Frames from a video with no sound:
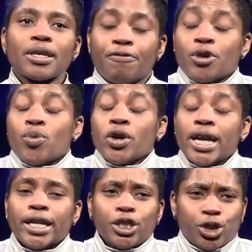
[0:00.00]
If there
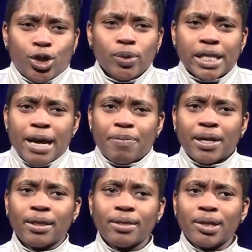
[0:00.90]
weren't any shows
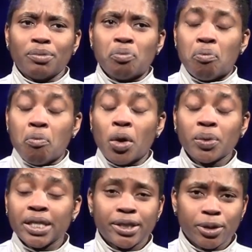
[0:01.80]
happening, then
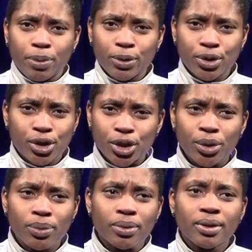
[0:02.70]
what was I supposed to
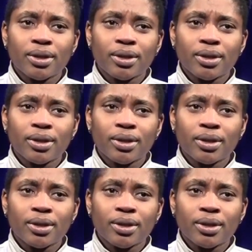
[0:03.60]
do?